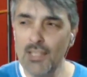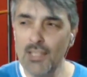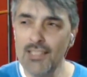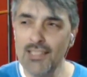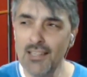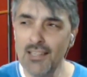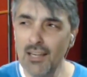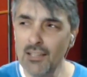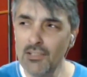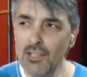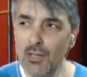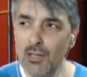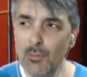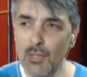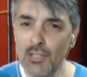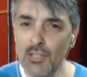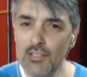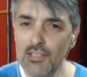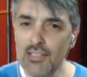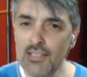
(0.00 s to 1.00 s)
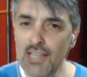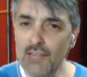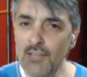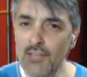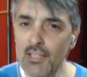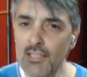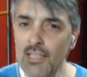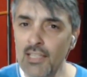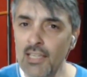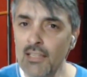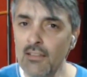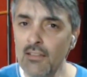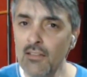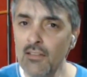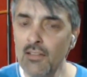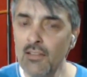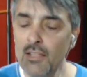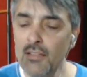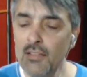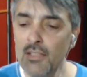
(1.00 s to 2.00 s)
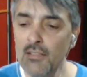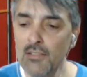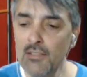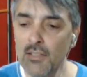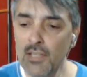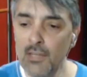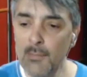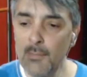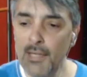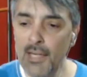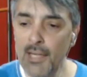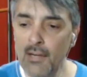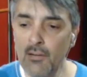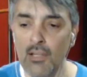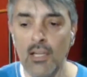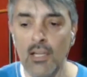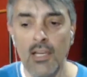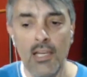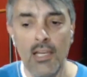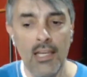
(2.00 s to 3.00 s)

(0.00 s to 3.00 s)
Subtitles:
is it October 17th that these are coming out?